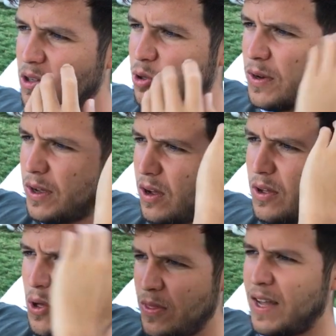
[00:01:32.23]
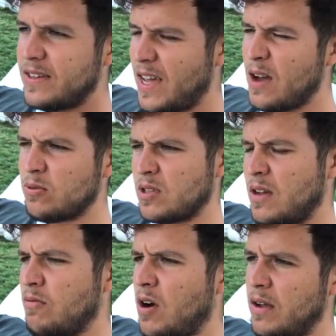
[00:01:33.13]
So on that day, I was
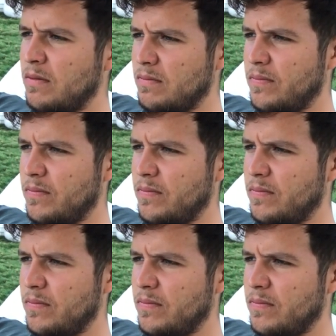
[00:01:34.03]
like, right,